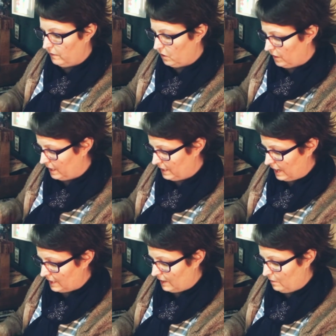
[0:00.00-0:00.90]
I've got the
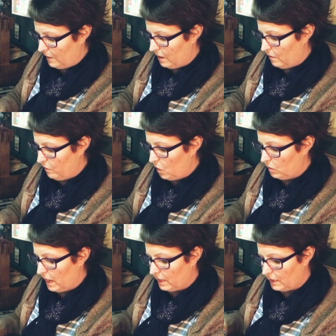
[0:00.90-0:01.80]
exact same amount of
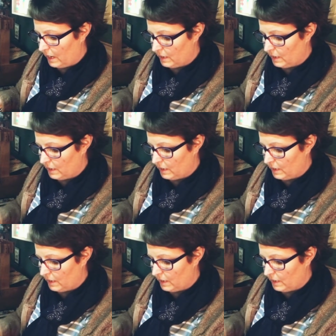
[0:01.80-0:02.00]
rolags